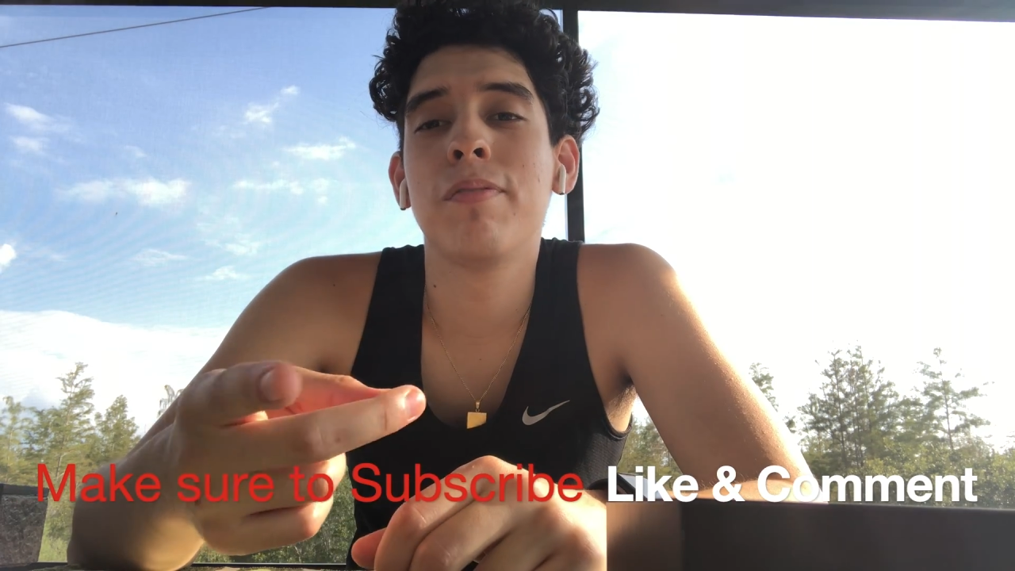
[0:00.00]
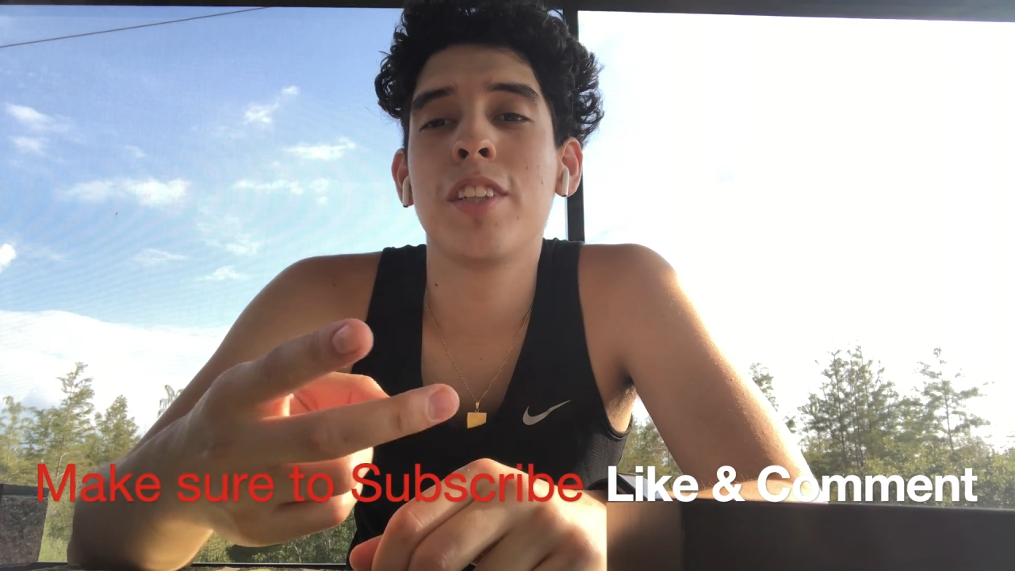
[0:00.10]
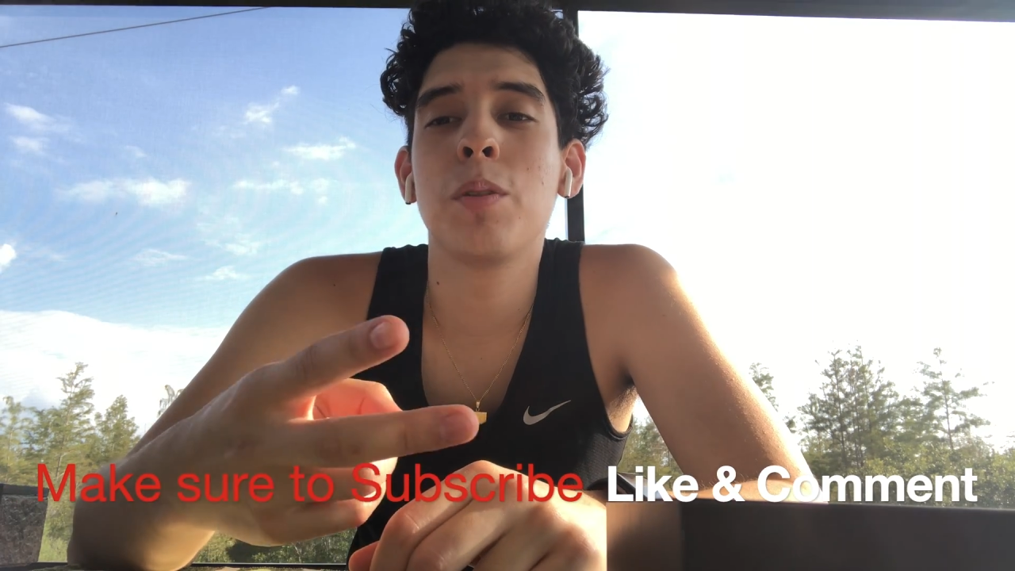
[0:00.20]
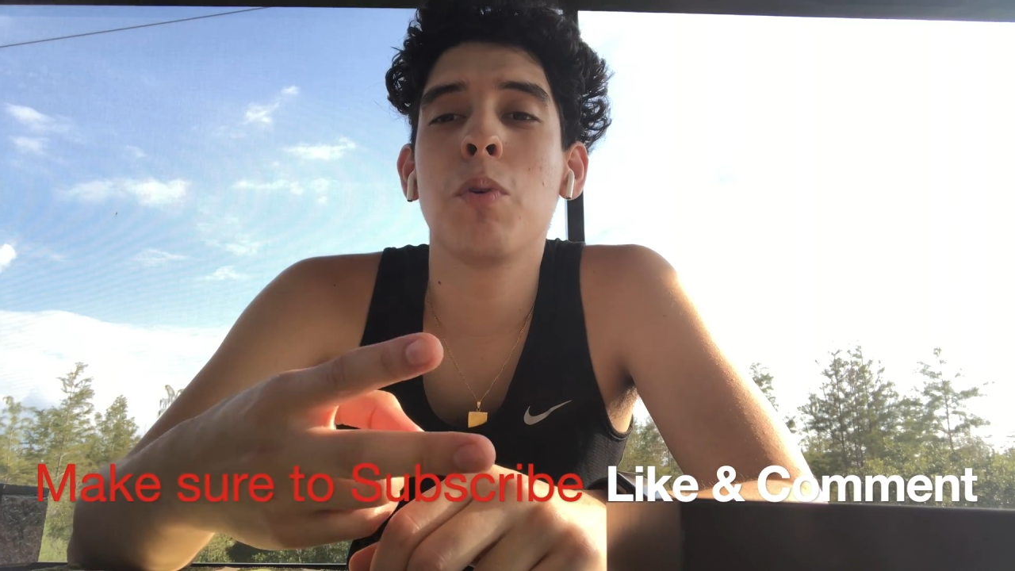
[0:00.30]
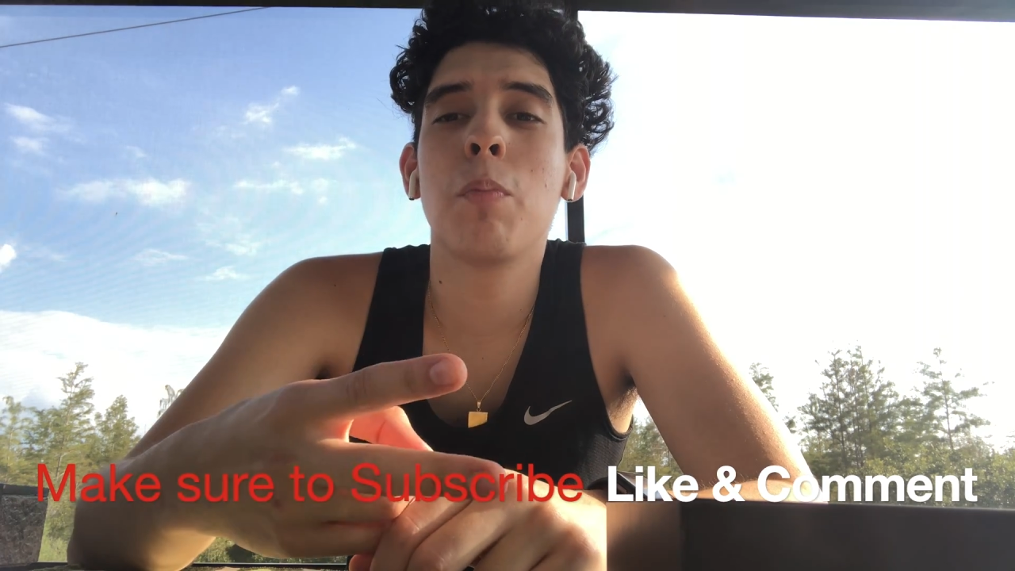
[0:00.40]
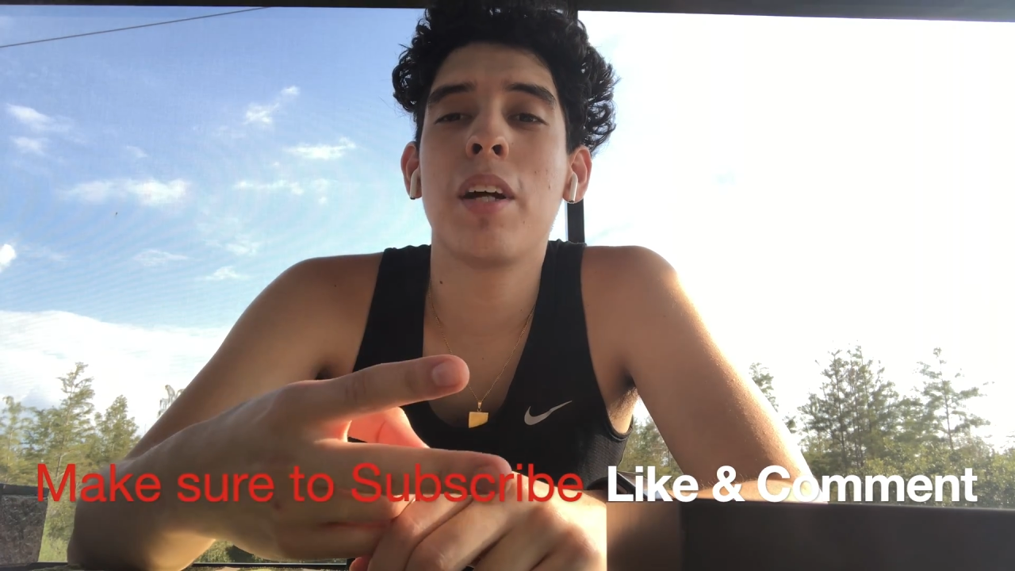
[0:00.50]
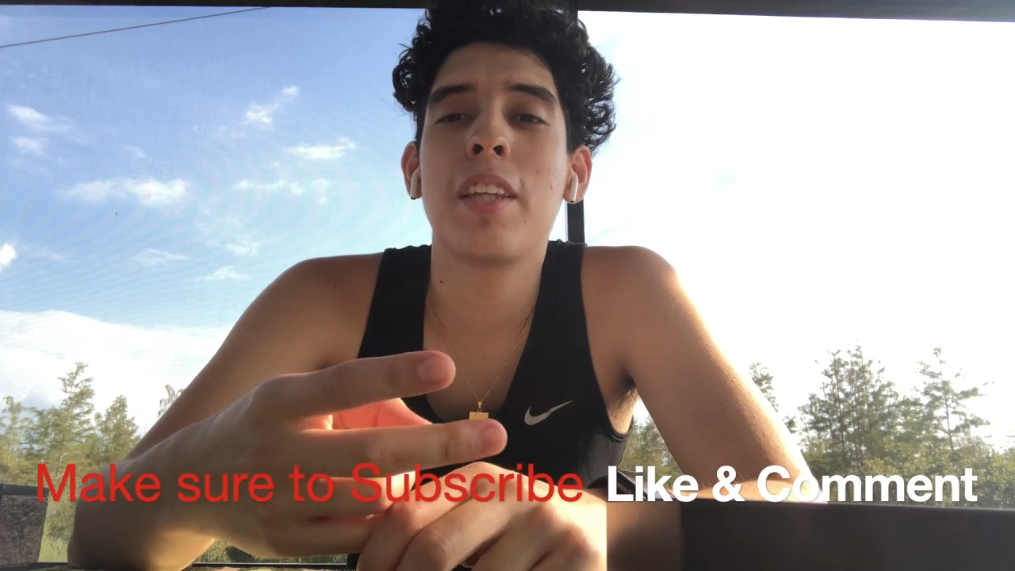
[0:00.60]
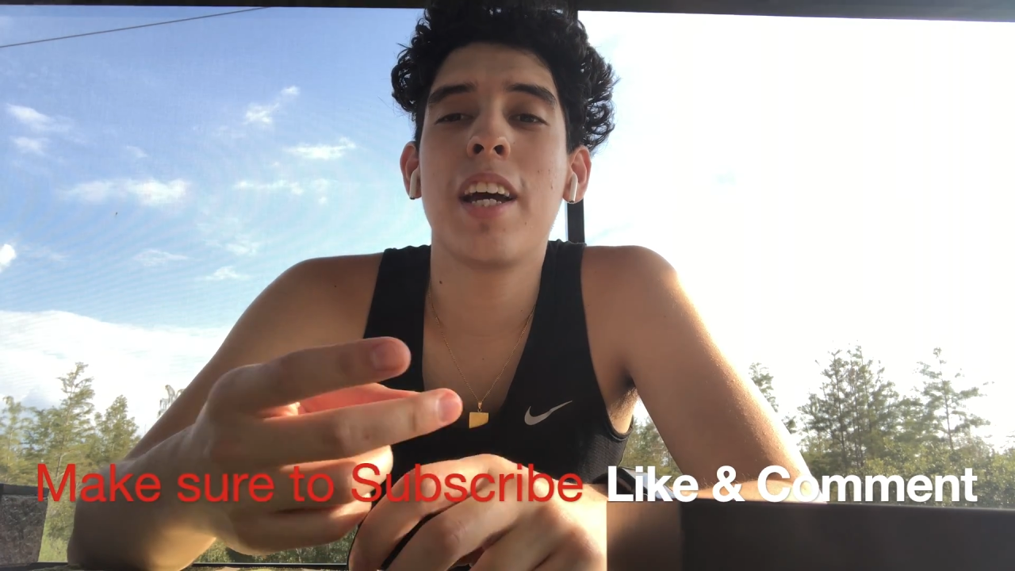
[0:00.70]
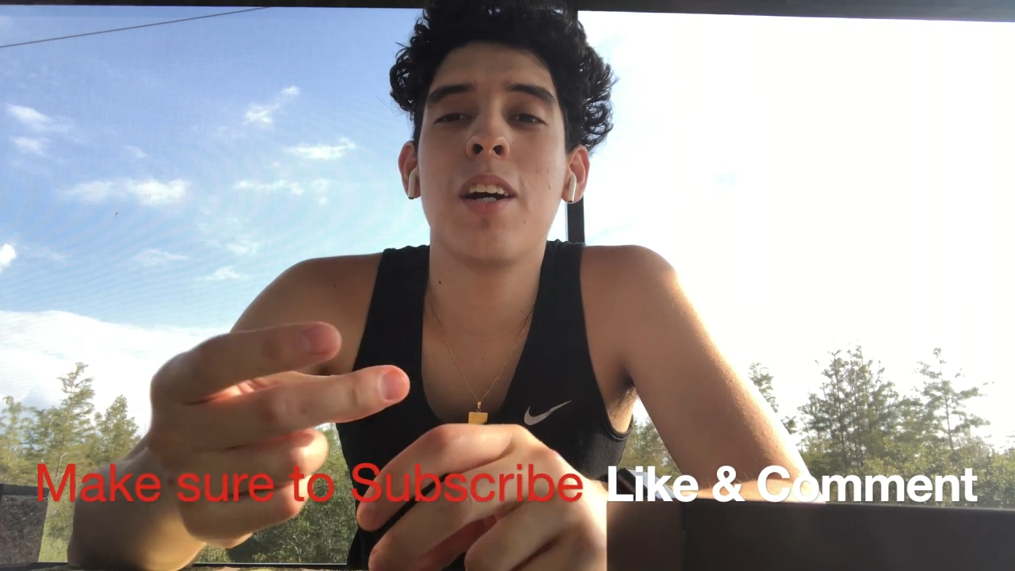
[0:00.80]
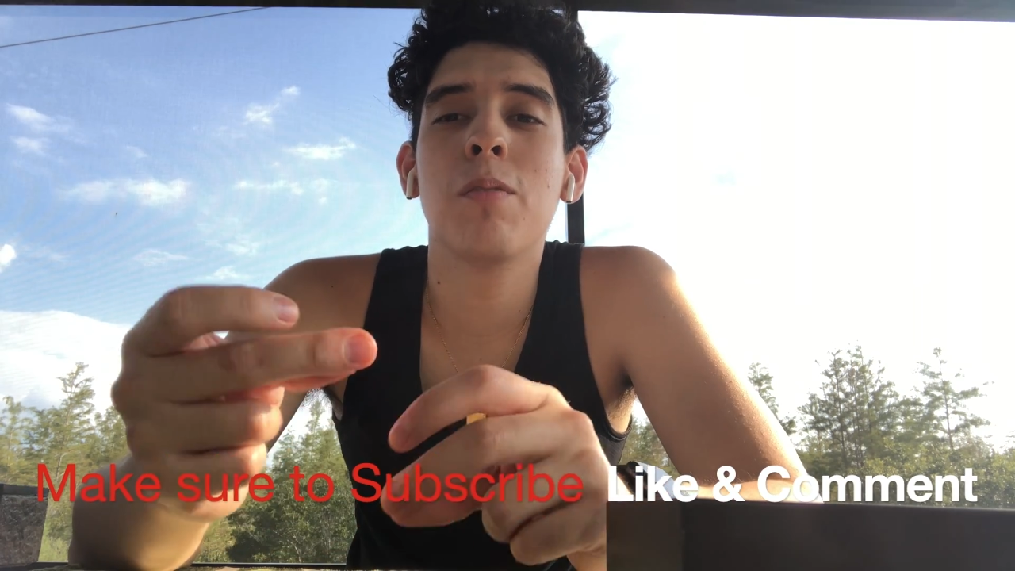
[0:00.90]
It's your boy
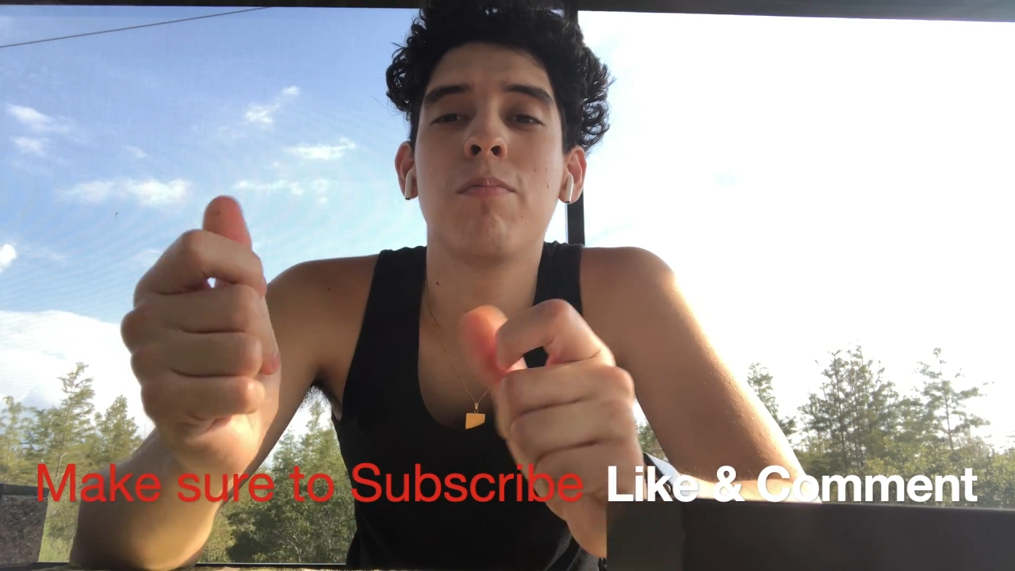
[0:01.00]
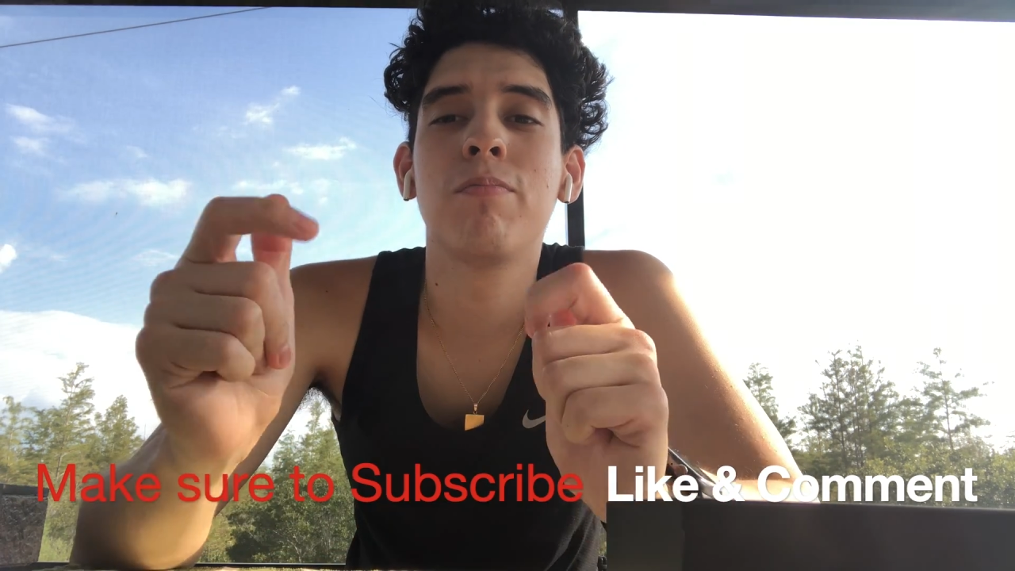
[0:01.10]
Matthew out.